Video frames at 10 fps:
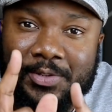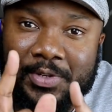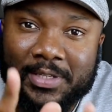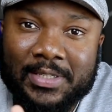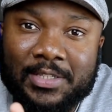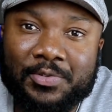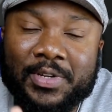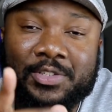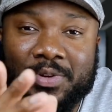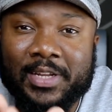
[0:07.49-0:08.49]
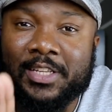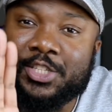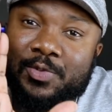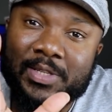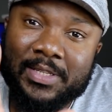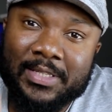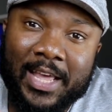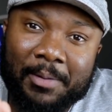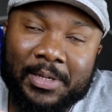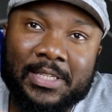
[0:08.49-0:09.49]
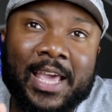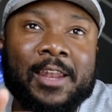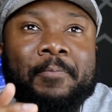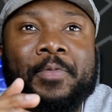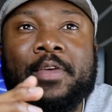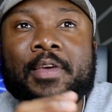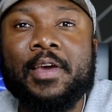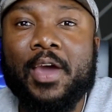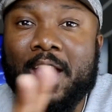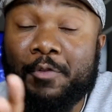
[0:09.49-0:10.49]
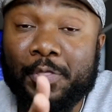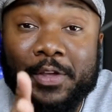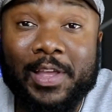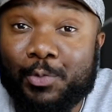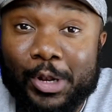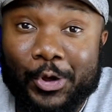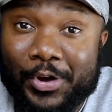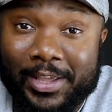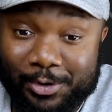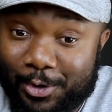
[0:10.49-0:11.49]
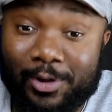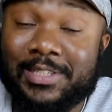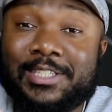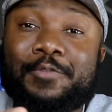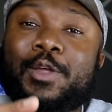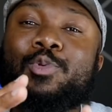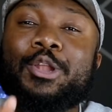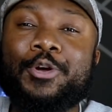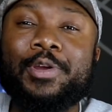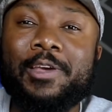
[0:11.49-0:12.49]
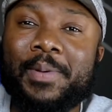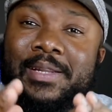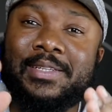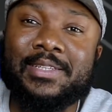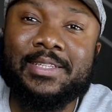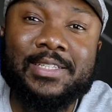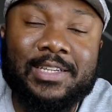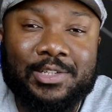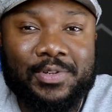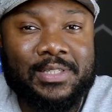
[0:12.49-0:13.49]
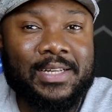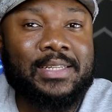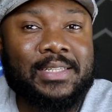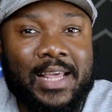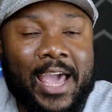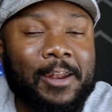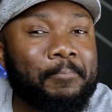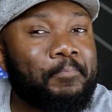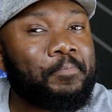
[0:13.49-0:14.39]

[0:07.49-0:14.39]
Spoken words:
So the accessories related to these tablets, and everything that we're learning, all the stuff that we're learning about these accessories is that